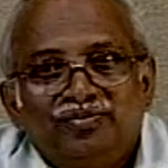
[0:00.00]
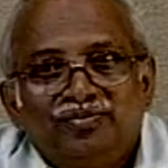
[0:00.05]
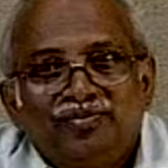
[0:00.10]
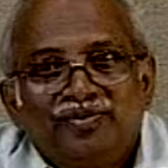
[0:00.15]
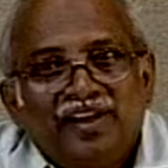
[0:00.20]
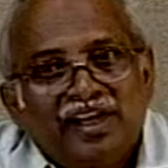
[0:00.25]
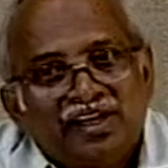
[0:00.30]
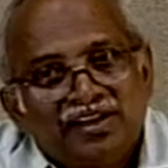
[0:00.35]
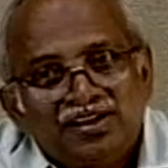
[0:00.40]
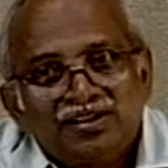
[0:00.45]

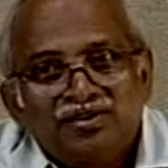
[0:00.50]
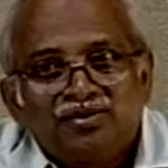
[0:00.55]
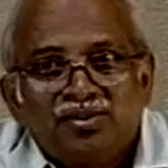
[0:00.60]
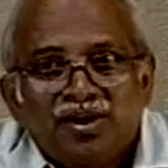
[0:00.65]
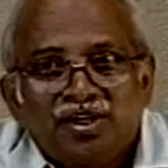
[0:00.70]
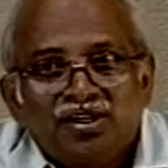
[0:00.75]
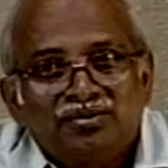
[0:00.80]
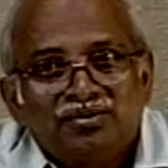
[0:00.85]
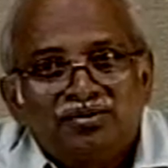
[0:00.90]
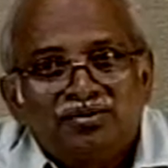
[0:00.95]
that is
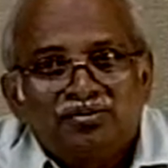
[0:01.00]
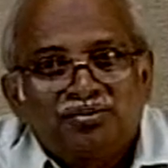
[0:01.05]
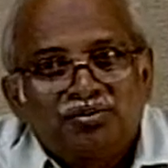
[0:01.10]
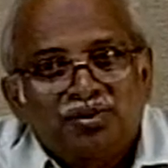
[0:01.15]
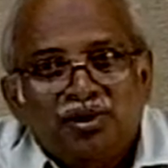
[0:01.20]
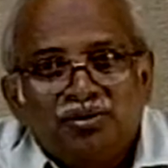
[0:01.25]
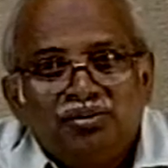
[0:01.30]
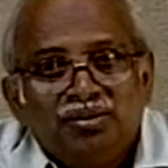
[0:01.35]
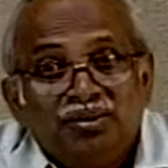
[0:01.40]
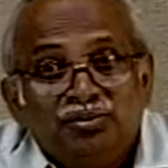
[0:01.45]
one
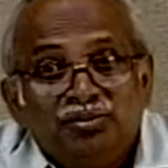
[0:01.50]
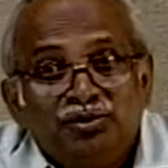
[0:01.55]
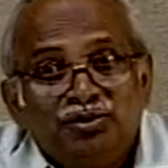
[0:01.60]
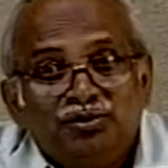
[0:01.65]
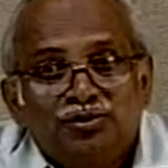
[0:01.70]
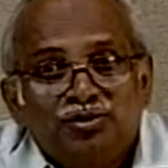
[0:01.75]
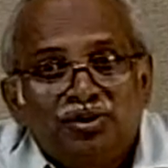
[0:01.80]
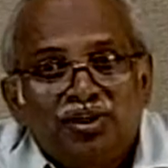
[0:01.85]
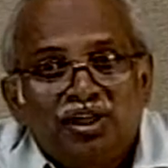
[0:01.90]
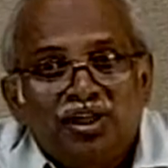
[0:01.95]
problem
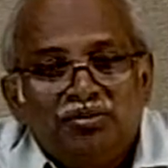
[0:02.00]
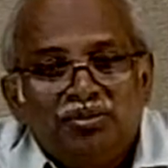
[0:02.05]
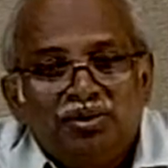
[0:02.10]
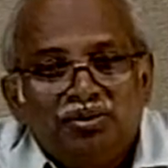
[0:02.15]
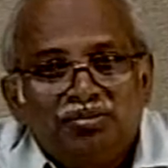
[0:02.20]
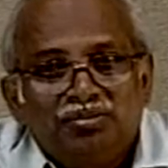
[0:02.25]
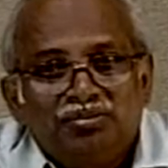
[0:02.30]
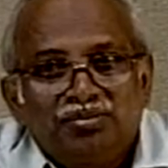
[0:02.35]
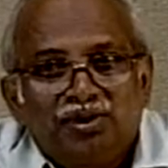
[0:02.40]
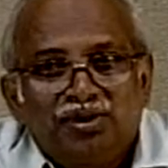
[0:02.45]
which will come up.
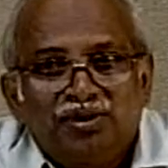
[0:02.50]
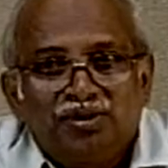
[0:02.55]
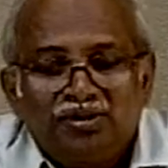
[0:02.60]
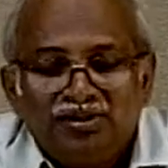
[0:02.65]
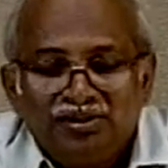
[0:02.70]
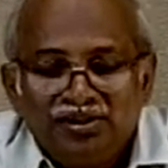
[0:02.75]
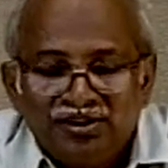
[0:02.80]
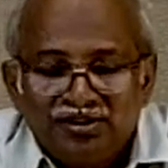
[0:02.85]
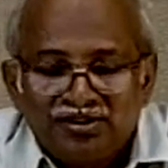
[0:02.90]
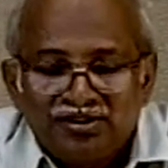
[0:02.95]
All
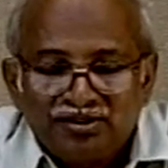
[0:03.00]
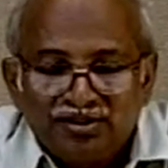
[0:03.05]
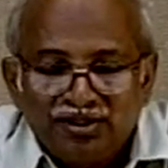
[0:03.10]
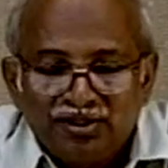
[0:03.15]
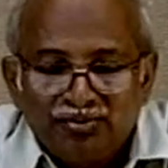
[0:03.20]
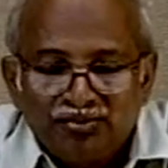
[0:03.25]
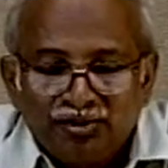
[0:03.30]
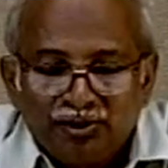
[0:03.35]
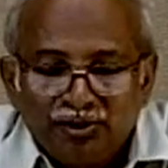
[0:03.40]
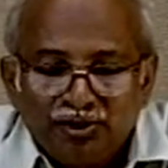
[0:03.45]
this
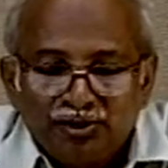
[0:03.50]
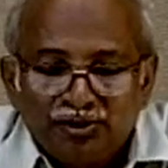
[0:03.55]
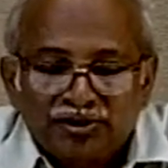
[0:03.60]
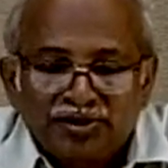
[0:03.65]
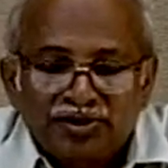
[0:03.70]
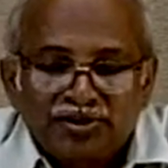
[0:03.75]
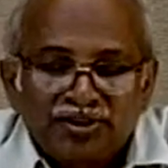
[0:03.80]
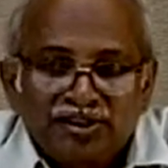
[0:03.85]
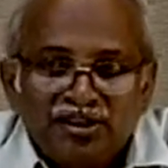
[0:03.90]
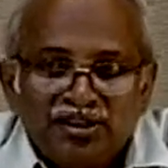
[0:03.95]

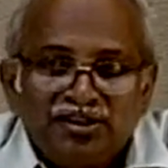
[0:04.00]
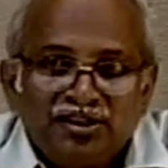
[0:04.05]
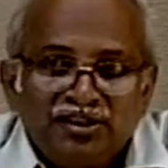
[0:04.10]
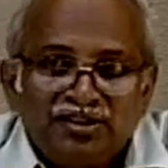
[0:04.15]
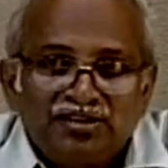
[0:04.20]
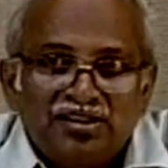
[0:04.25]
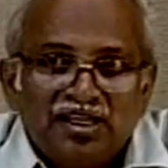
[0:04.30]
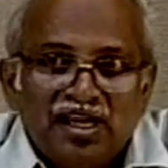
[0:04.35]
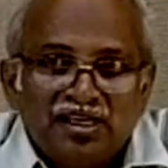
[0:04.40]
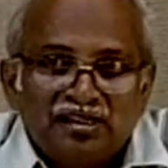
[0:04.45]
pollution and this
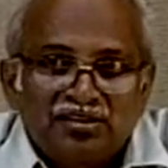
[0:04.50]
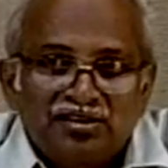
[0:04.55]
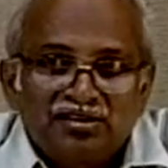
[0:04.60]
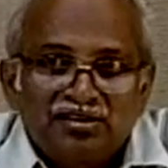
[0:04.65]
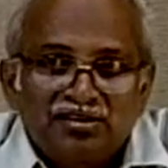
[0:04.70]
that,